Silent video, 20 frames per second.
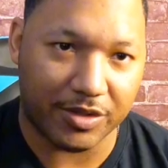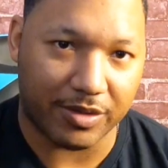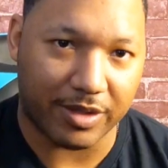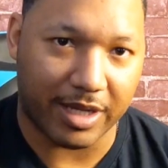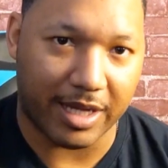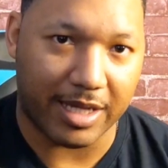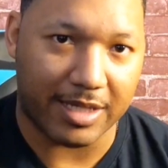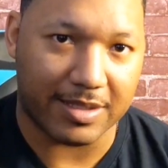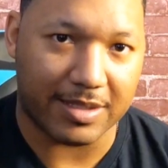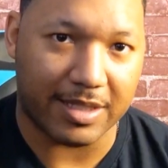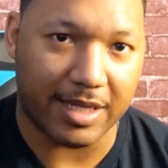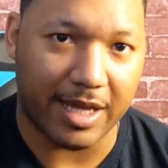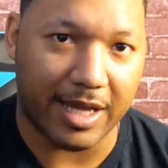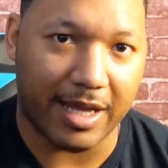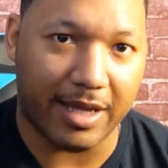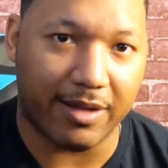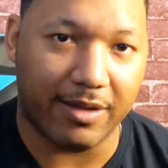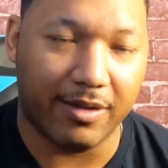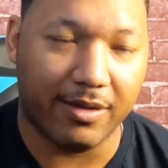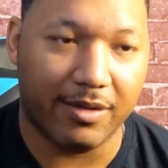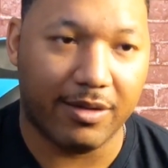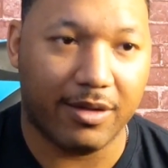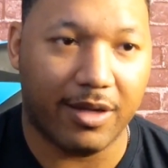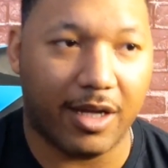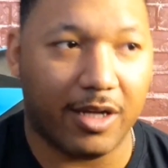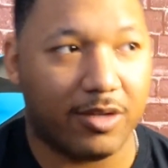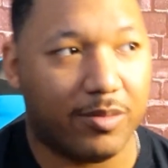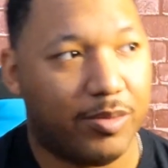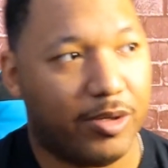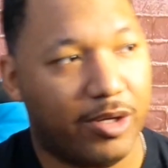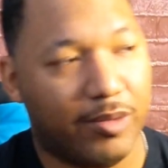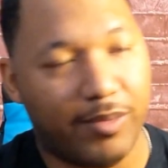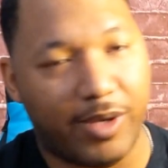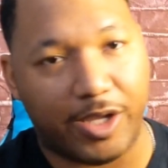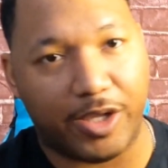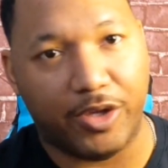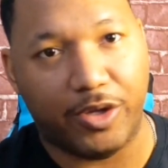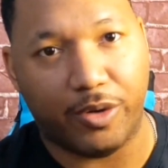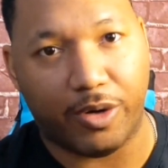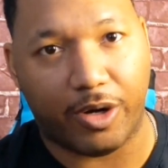you guys that I'm going to put up my
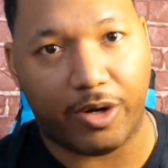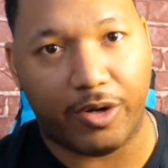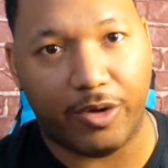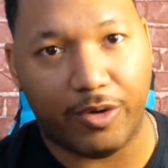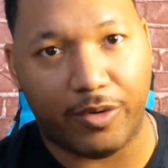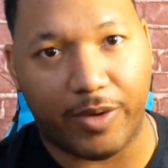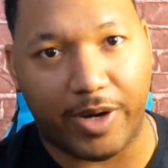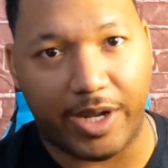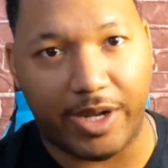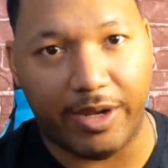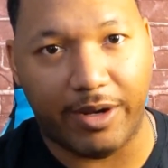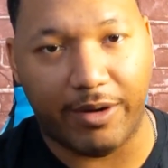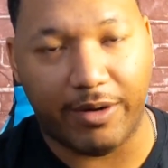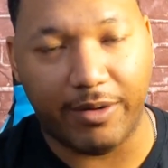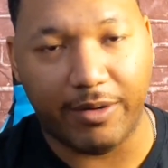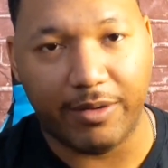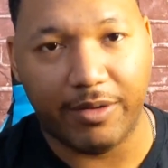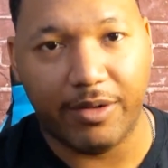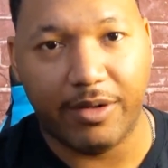QR code right here.